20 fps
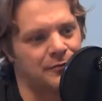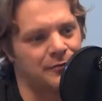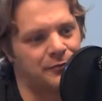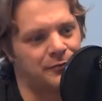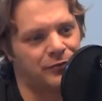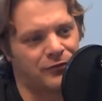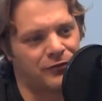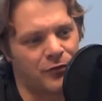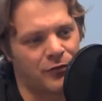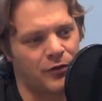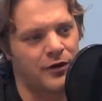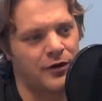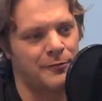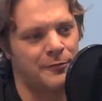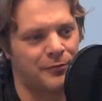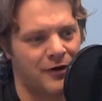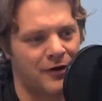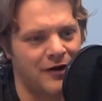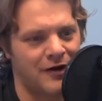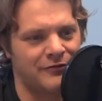them for a
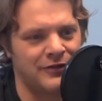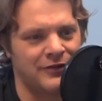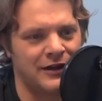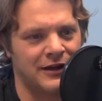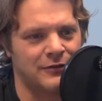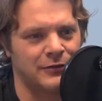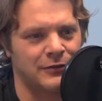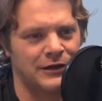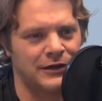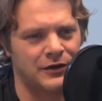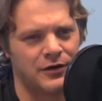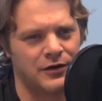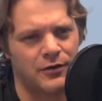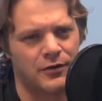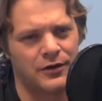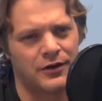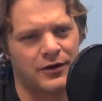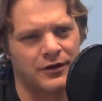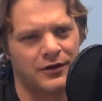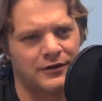profit, when you're
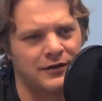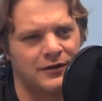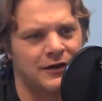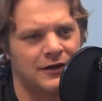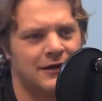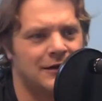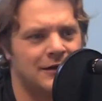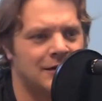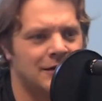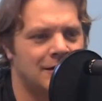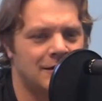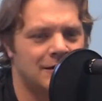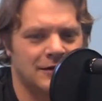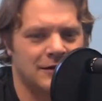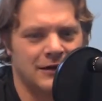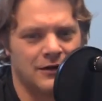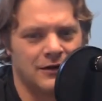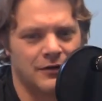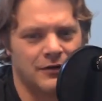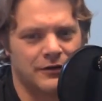going on,
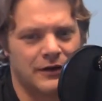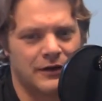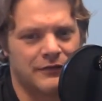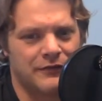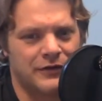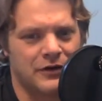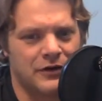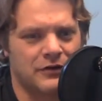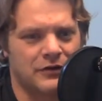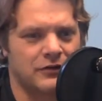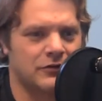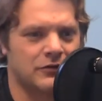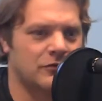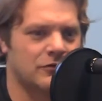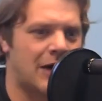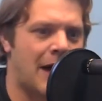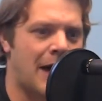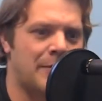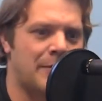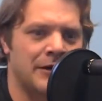you know, if you're
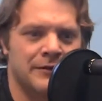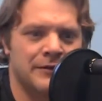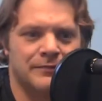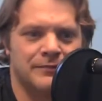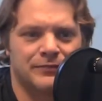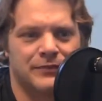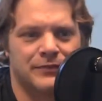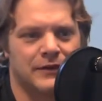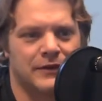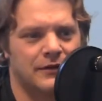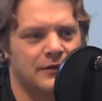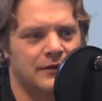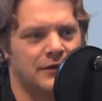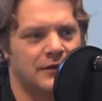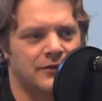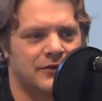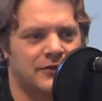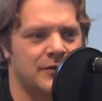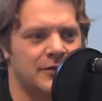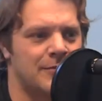grabbing
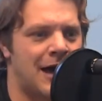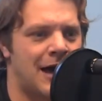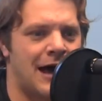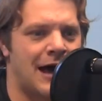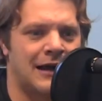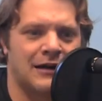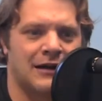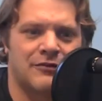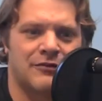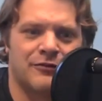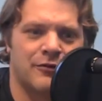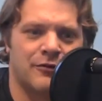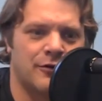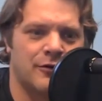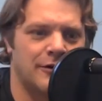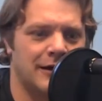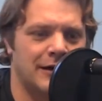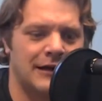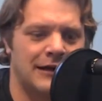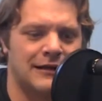a schematic
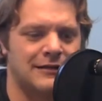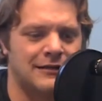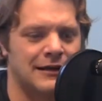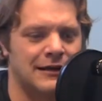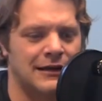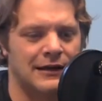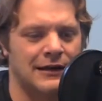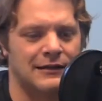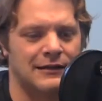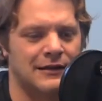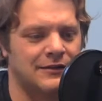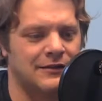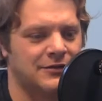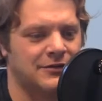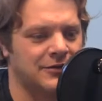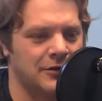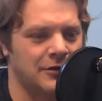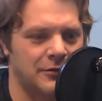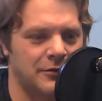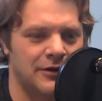for anything
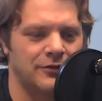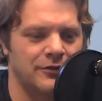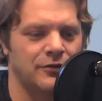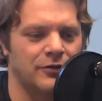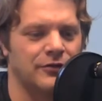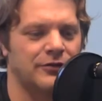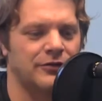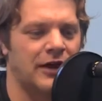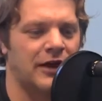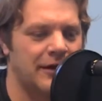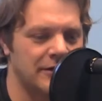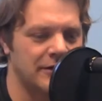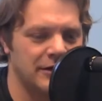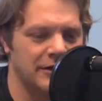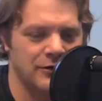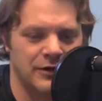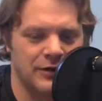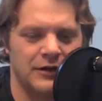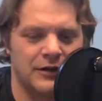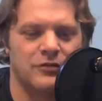that's an original design that
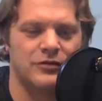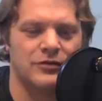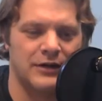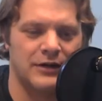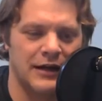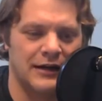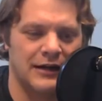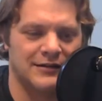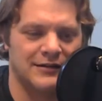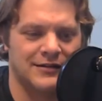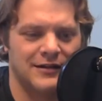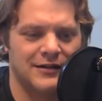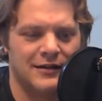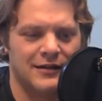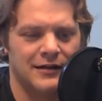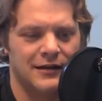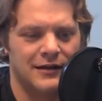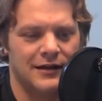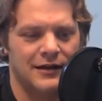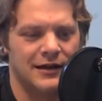you didn't create,
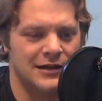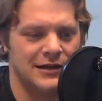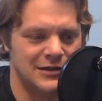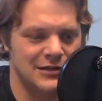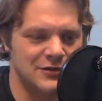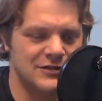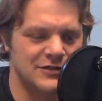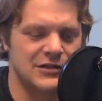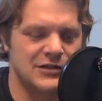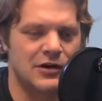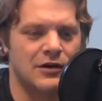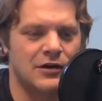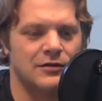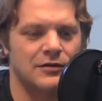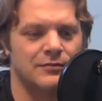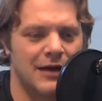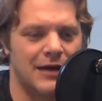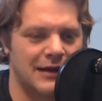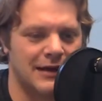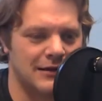and you
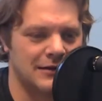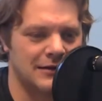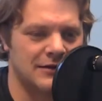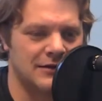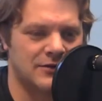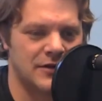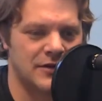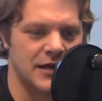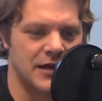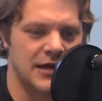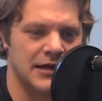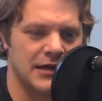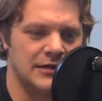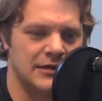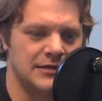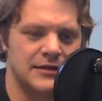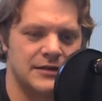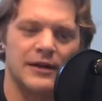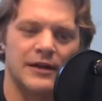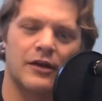start making these
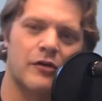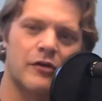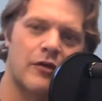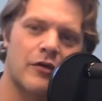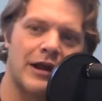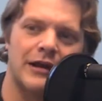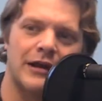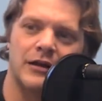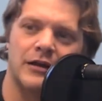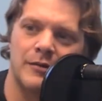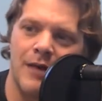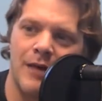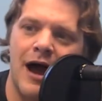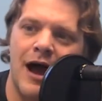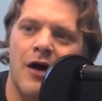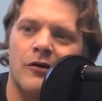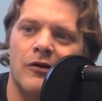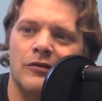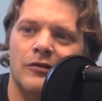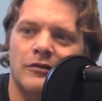things and then cranking them
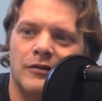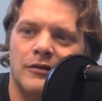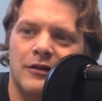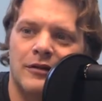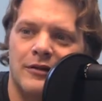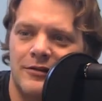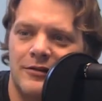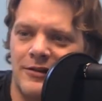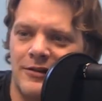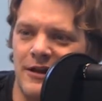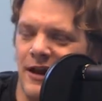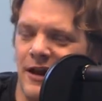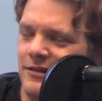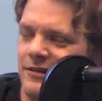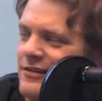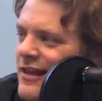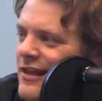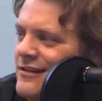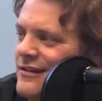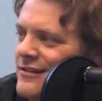out,
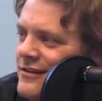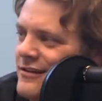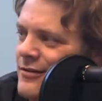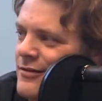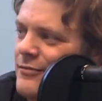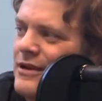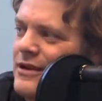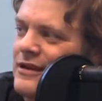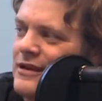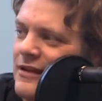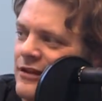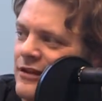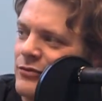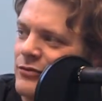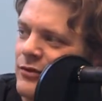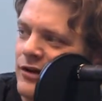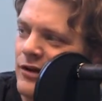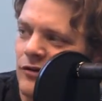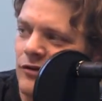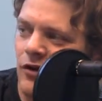then that to me, that's
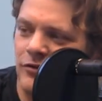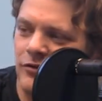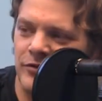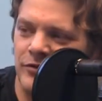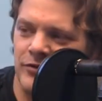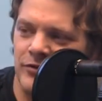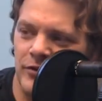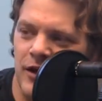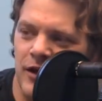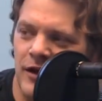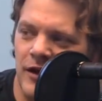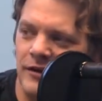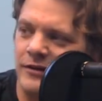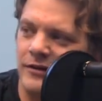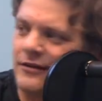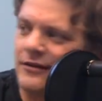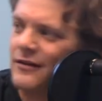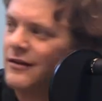where it crosses the line.